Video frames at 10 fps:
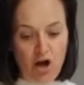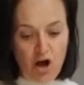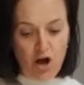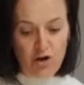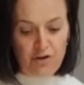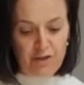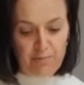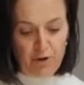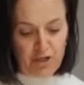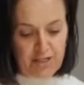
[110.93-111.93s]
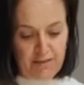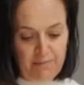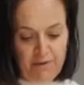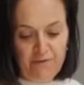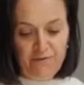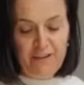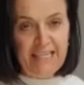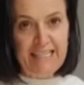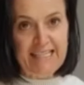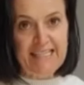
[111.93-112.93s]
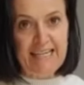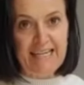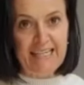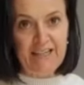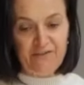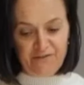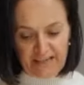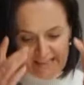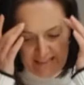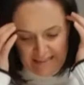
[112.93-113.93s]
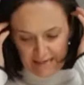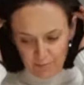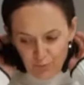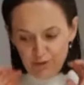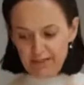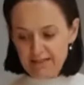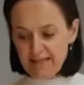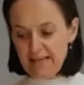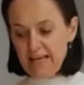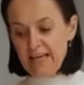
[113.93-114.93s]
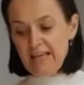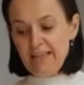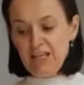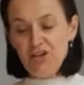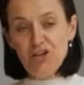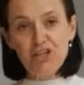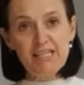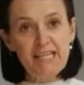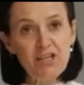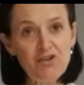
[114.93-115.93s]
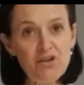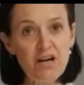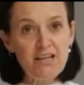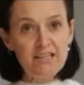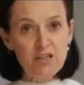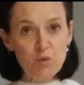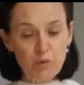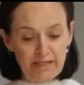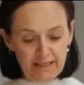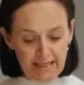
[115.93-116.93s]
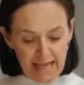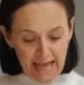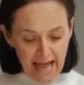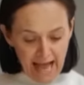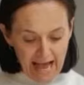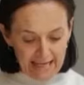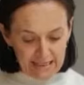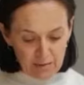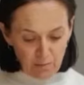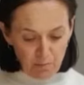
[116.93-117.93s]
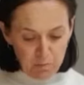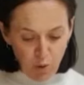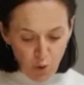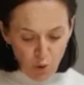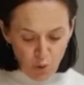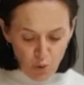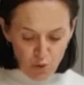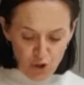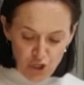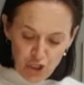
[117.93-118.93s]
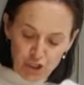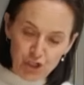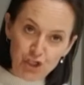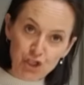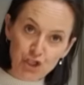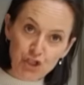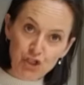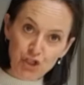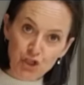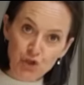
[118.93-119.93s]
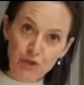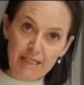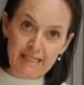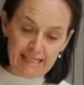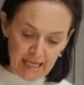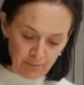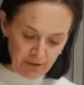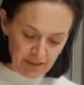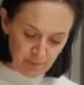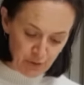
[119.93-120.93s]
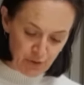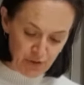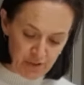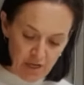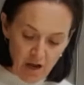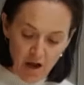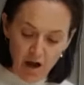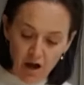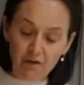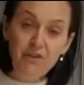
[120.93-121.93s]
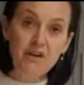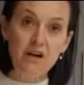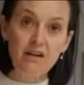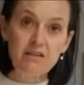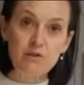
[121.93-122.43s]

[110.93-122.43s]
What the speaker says: on the bottom. The fleece side faces upwards. Then you're going to take your castor oil and pour 2 to 3 tablespoons of the castor